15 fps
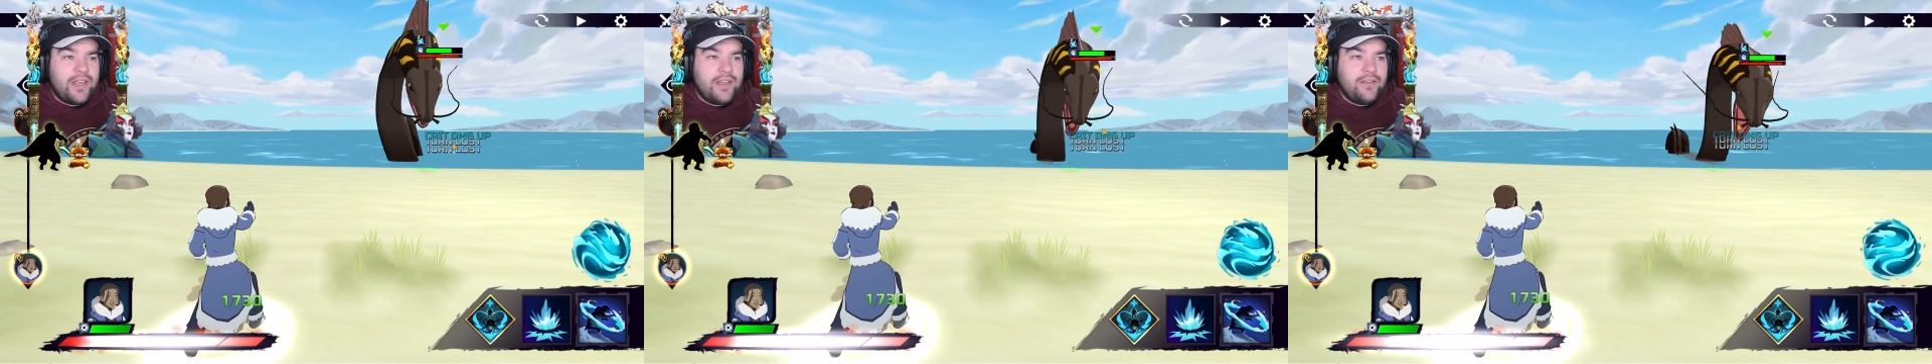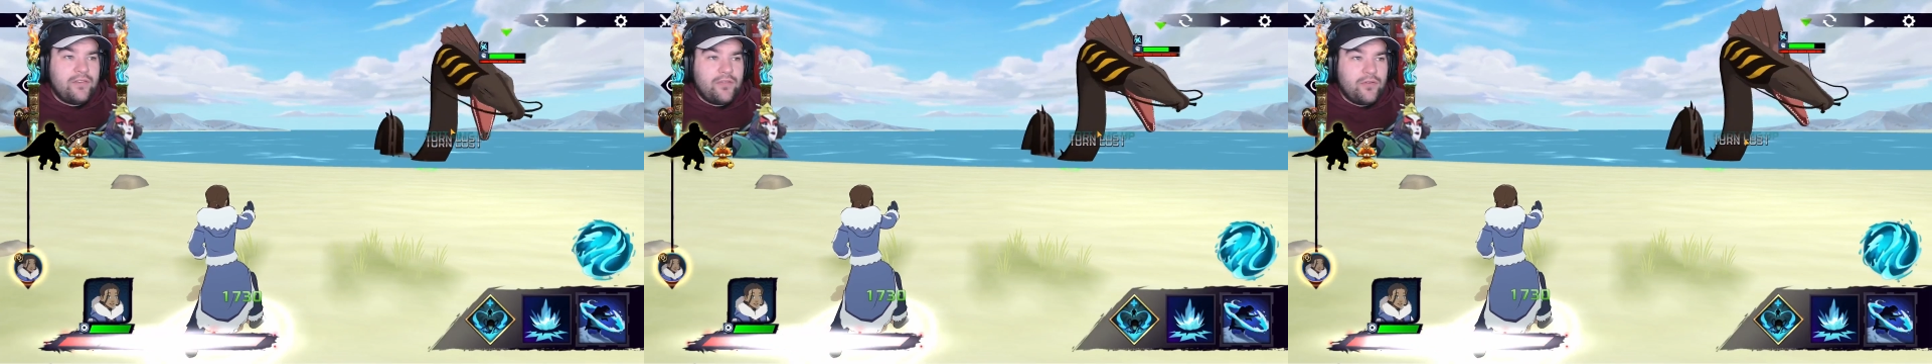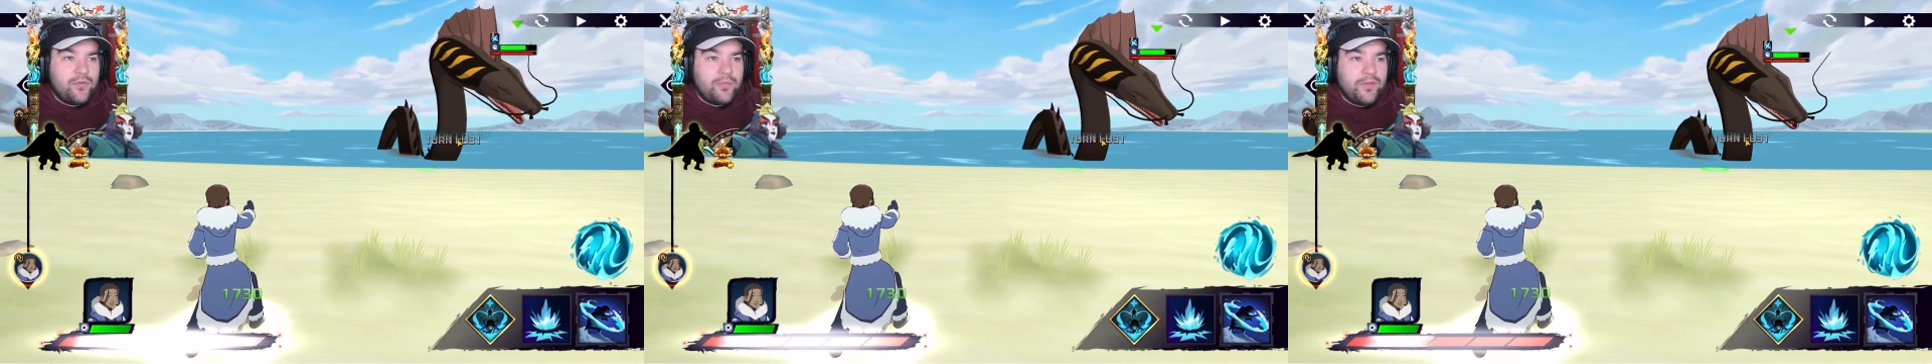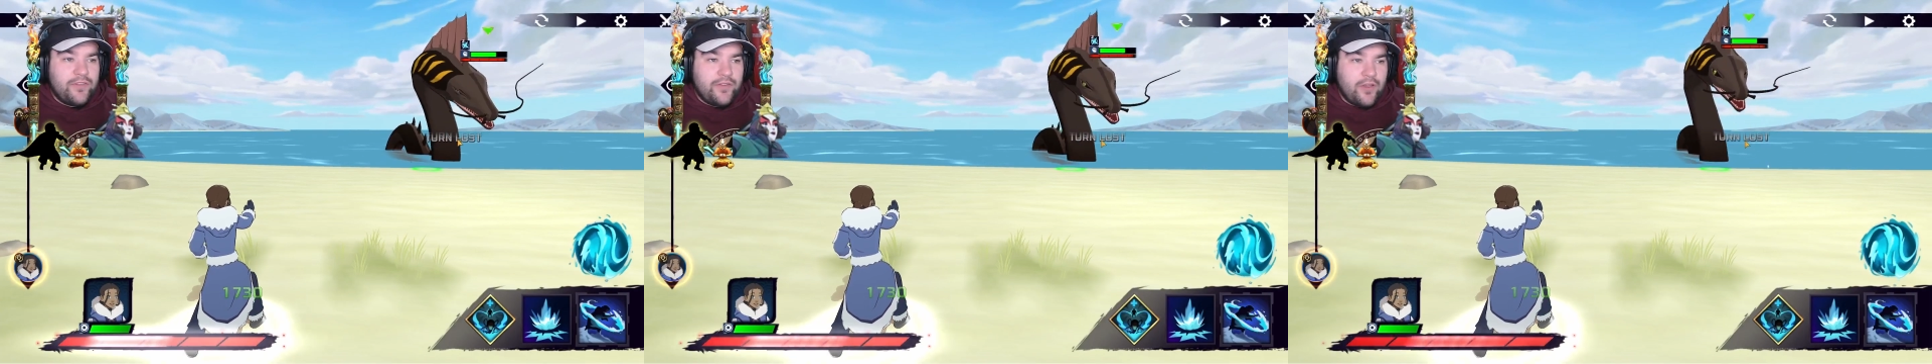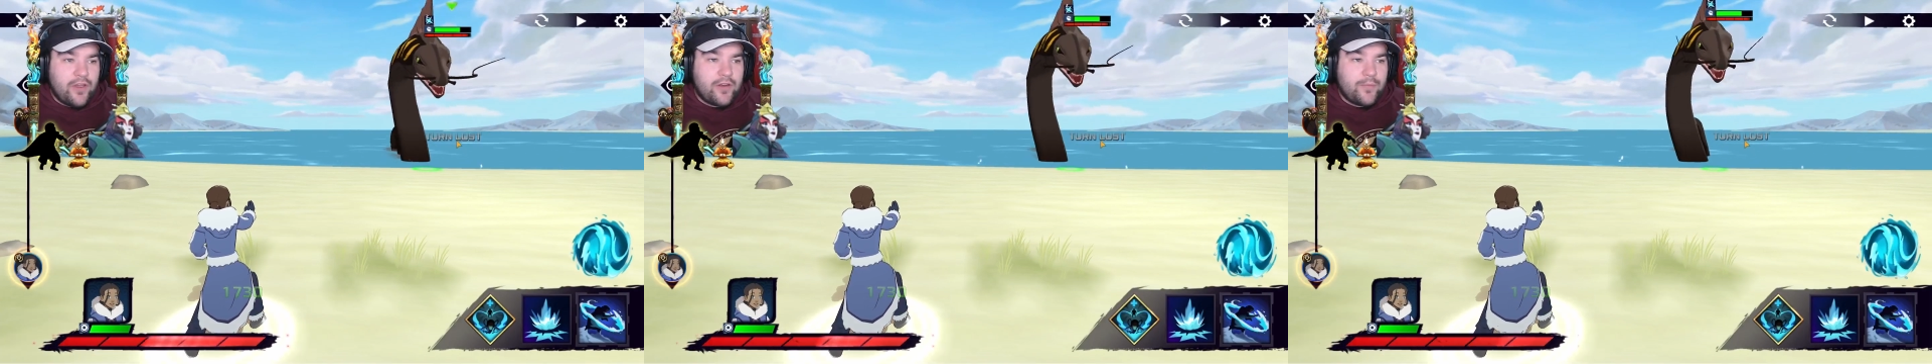into
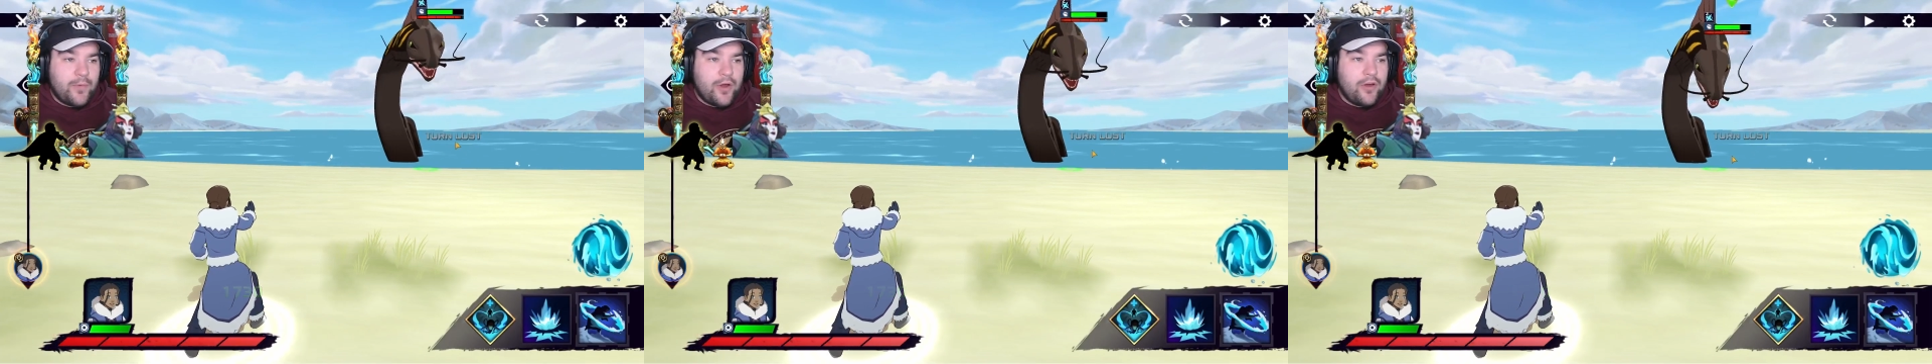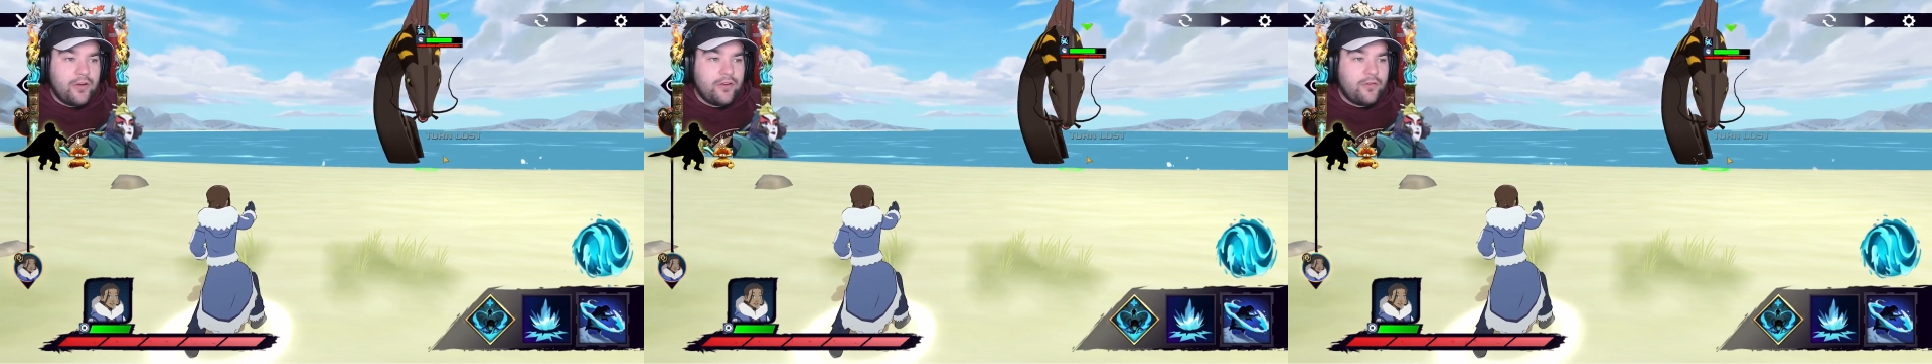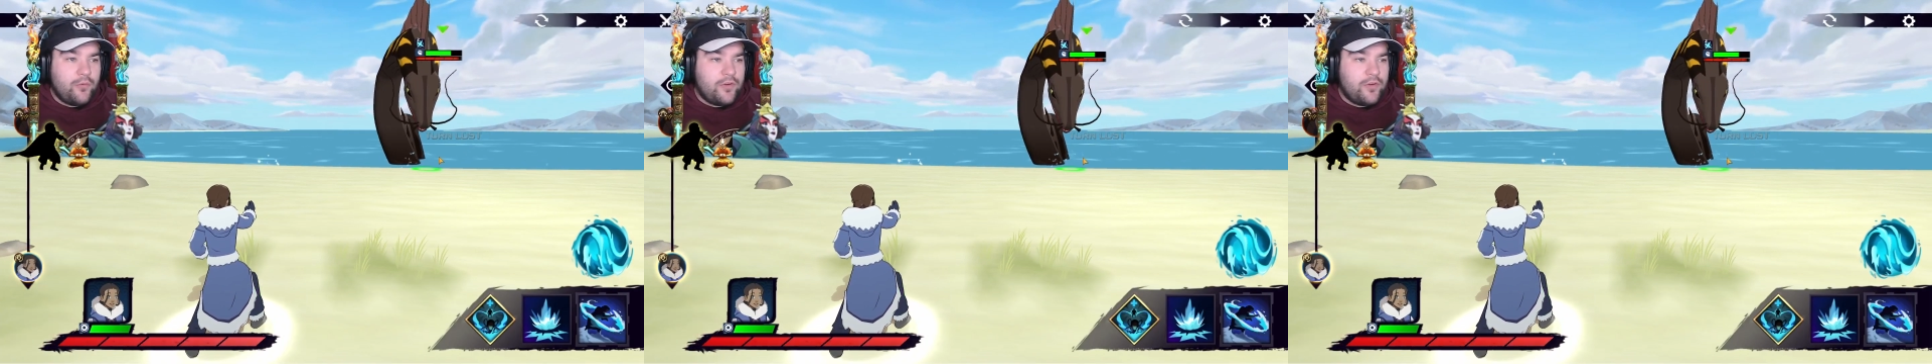Berserk mode,